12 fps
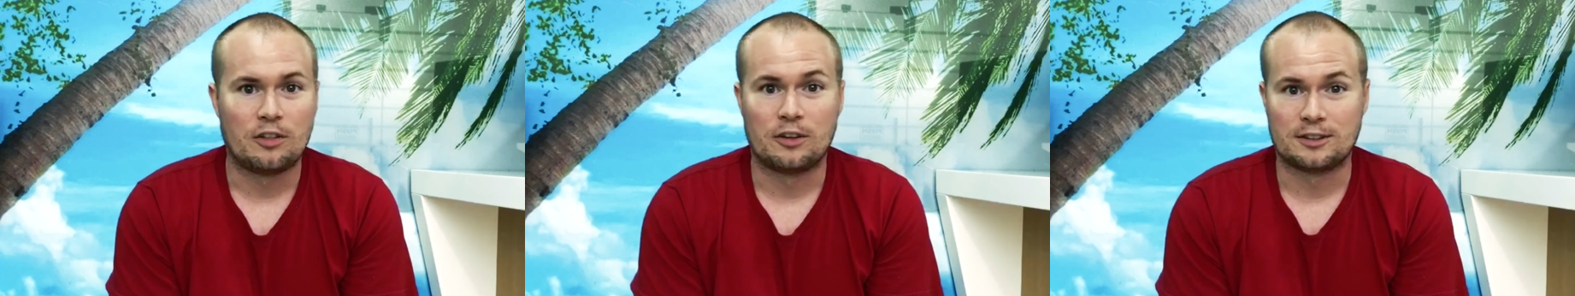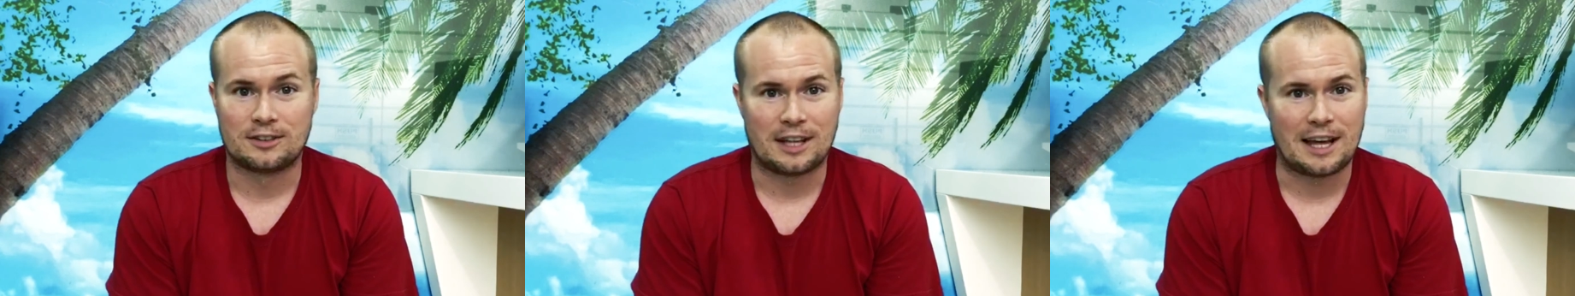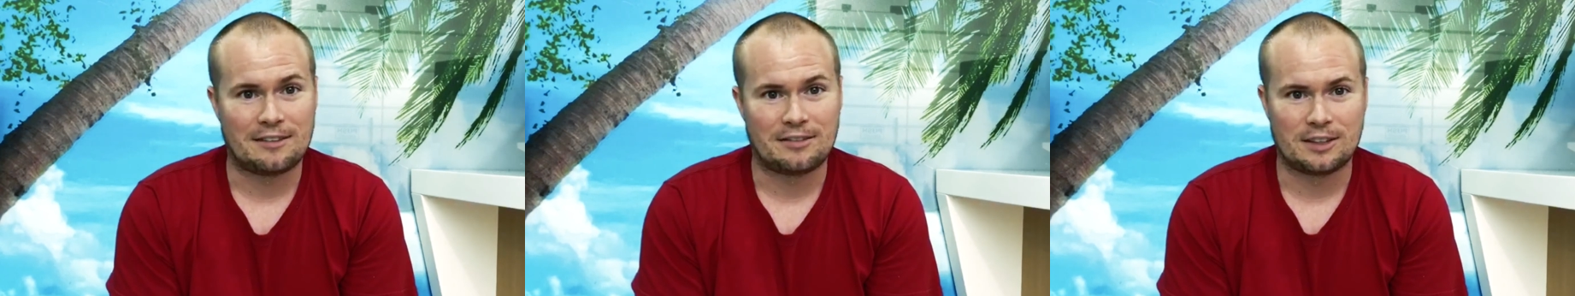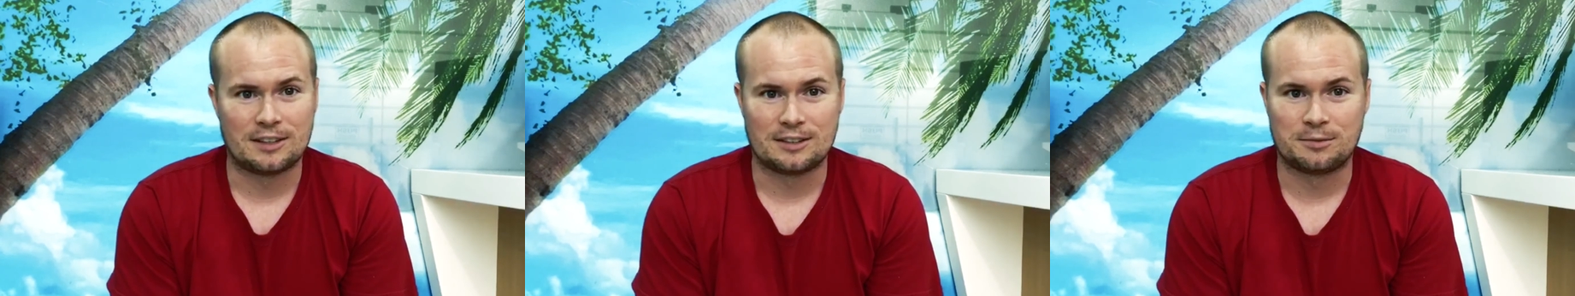their staff
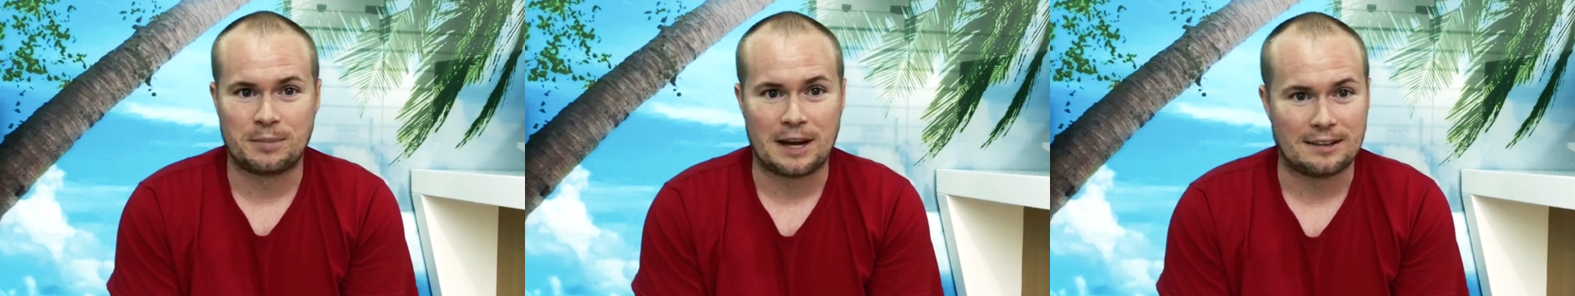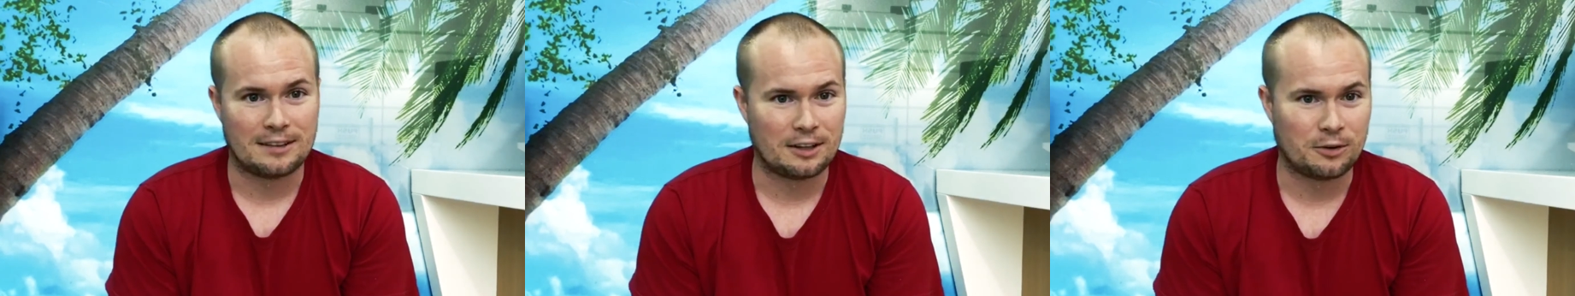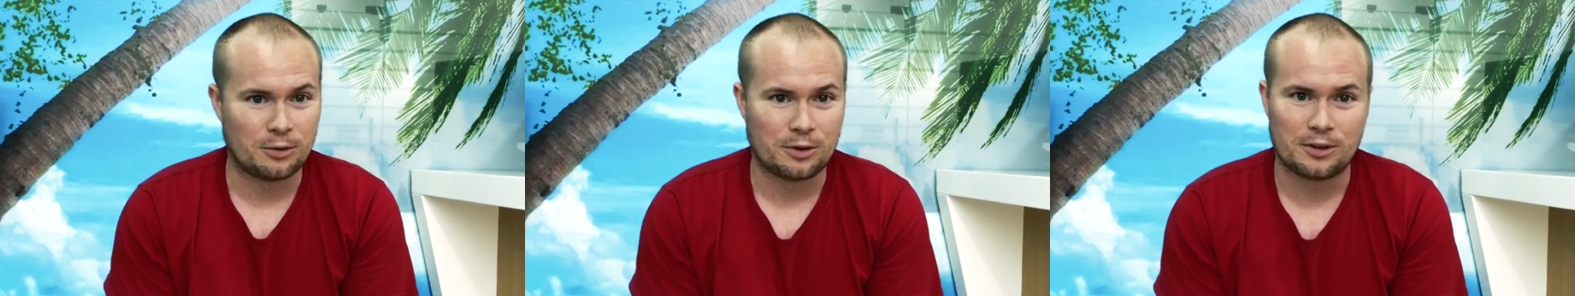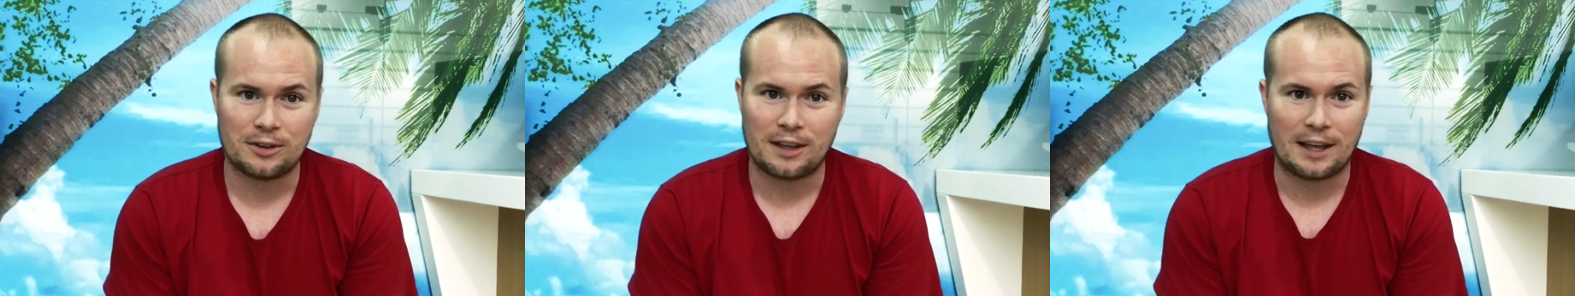is
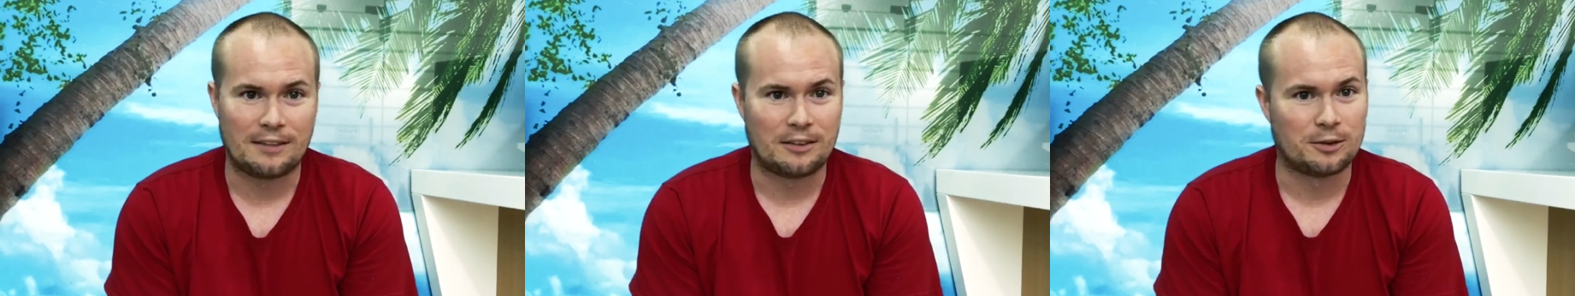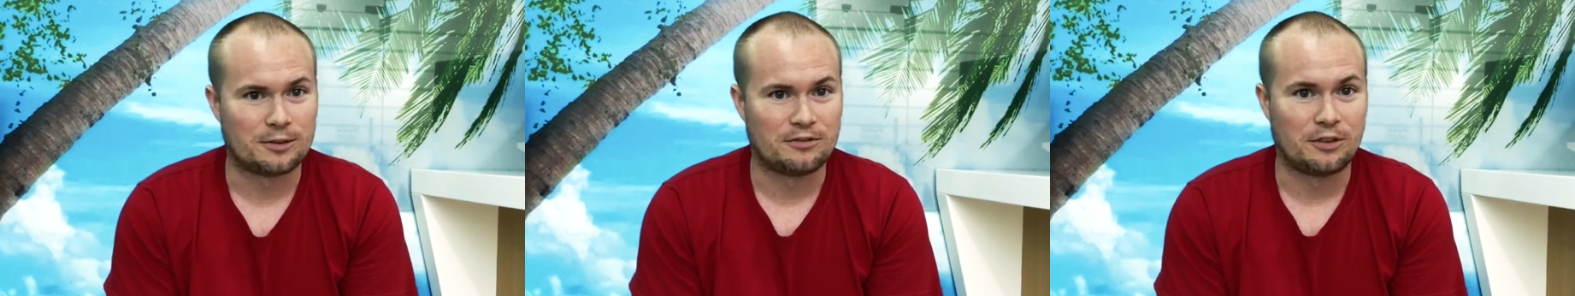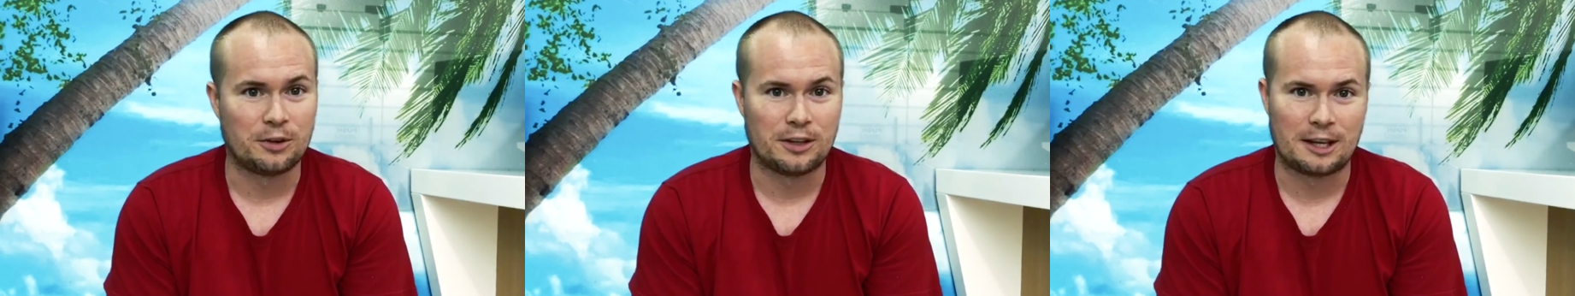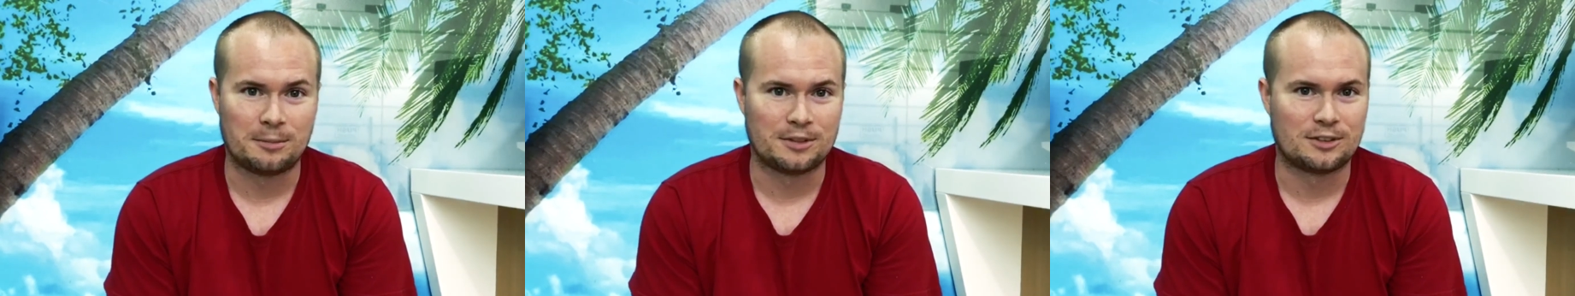bilingual, and they were
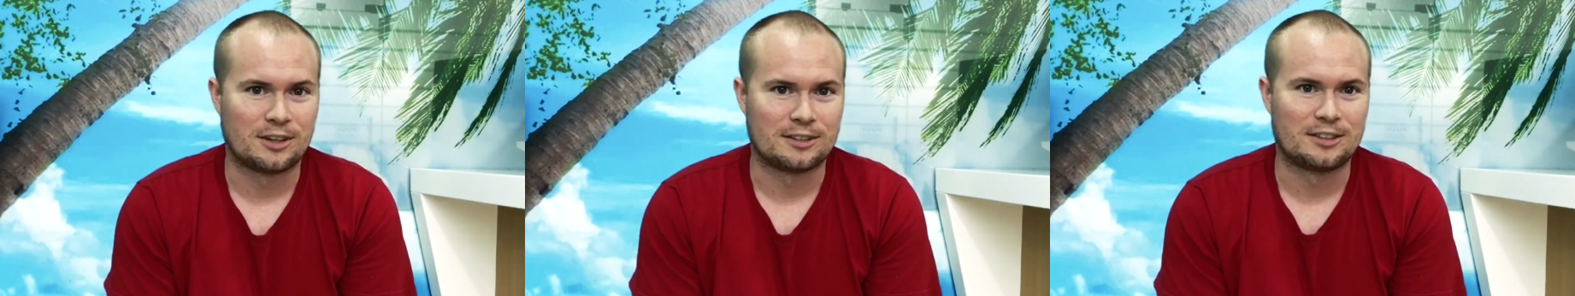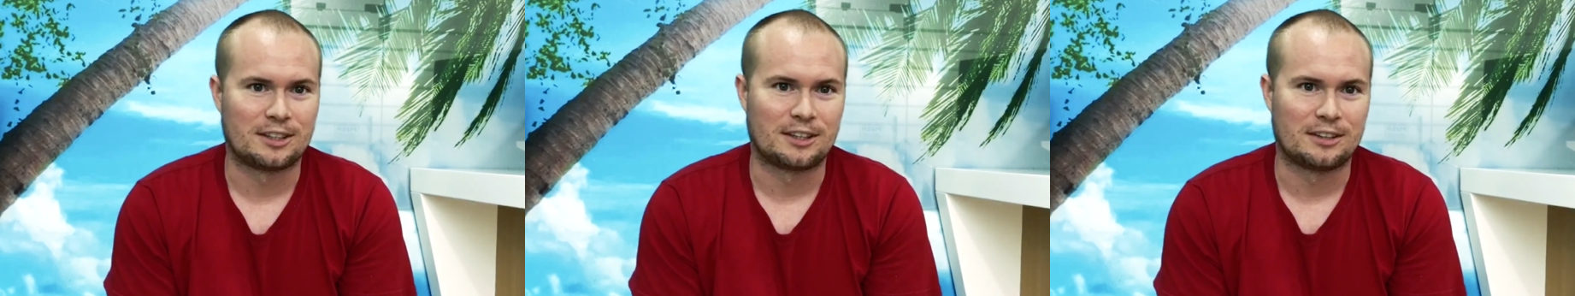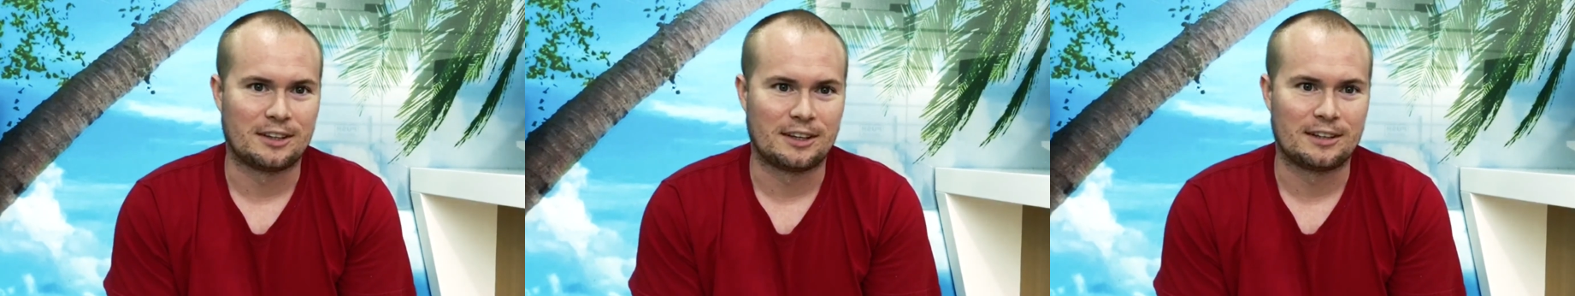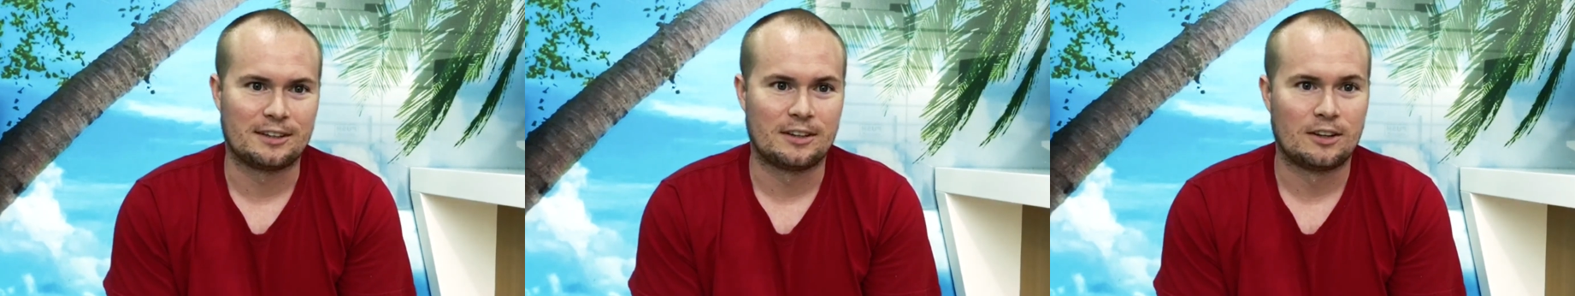fully able to
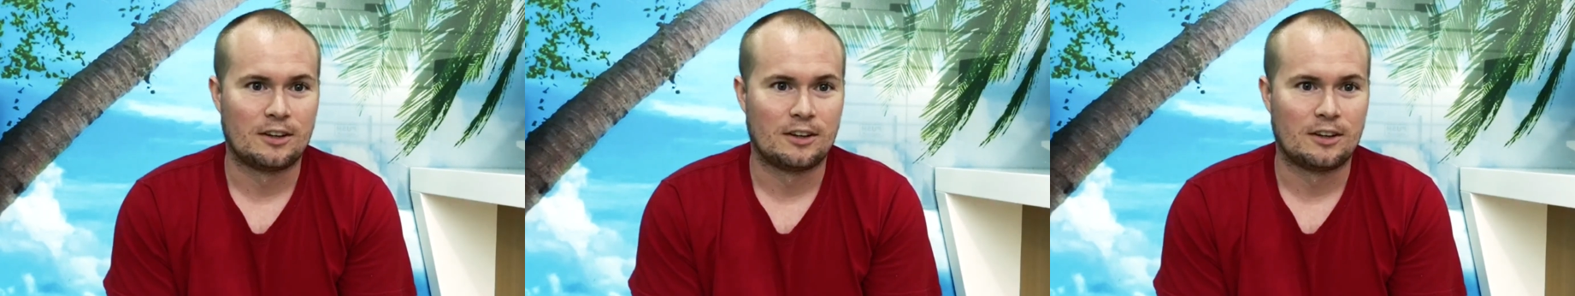articulate